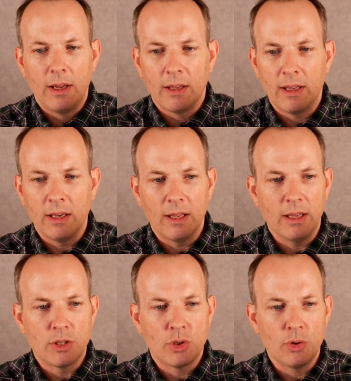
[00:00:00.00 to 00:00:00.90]
King to
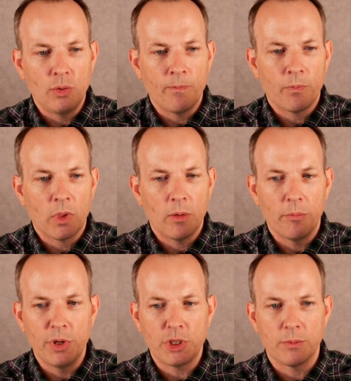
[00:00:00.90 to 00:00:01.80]
e two,
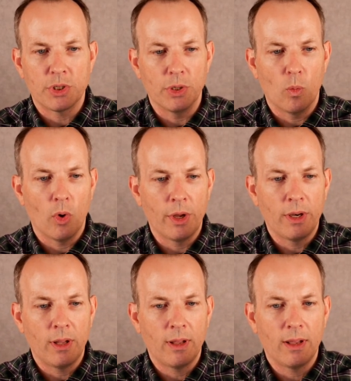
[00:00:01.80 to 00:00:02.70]
bishop c
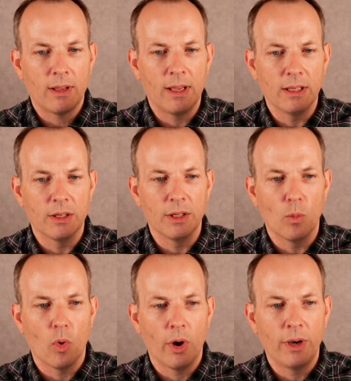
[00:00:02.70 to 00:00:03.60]
one, king to d
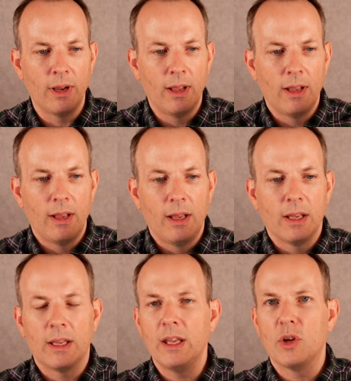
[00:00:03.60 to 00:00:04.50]
one,
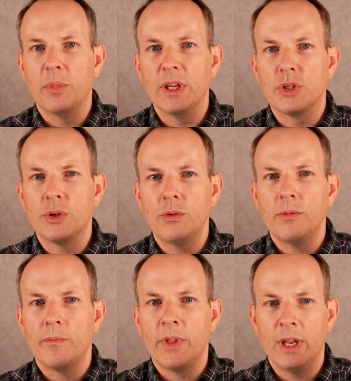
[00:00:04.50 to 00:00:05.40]
king to b two,
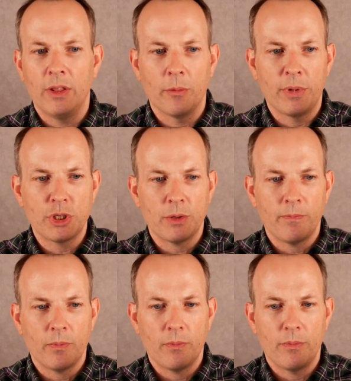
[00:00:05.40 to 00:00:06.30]
hitting the bishop,
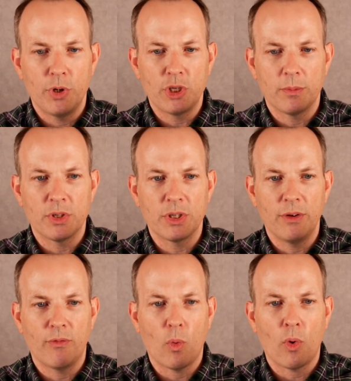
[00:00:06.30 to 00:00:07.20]
bishop to c
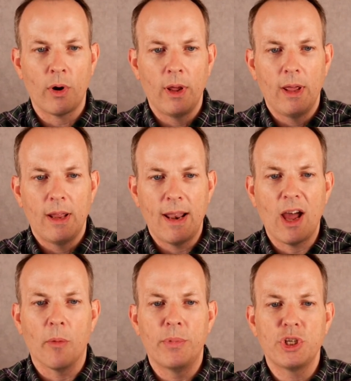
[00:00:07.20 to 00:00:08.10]
four.
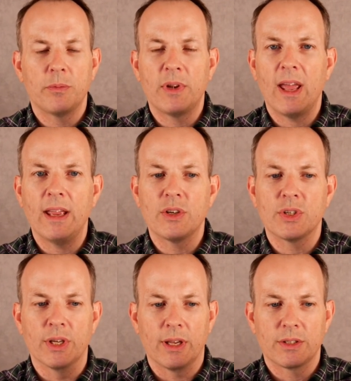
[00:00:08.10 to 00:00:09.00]
Now bishop to h
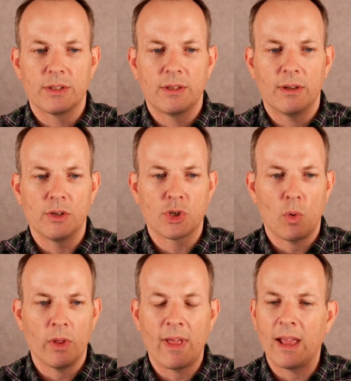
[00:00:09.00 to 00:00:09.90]
six,
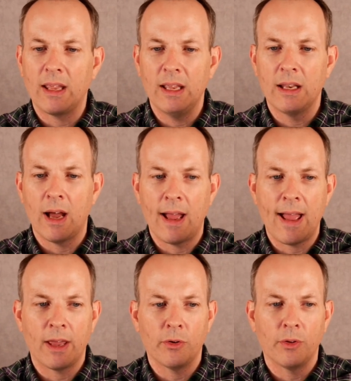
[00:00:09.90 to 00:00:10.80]
controlling that key
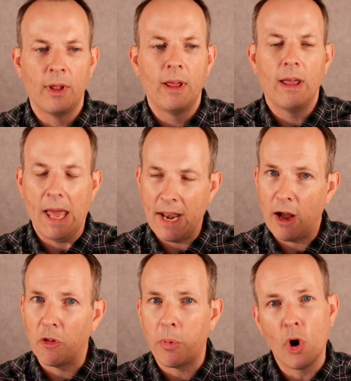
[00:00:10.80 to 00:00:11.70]
diagonal, and
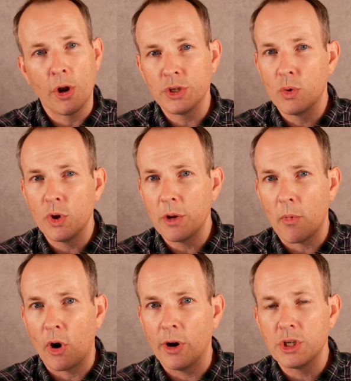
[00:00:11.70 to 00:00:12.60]
now the pawn is going to
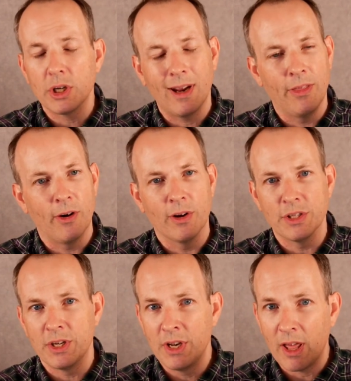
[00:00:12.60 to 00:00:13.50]
march, and there
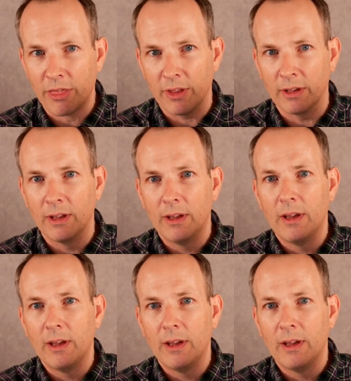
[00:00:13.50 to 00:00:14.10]
is nothing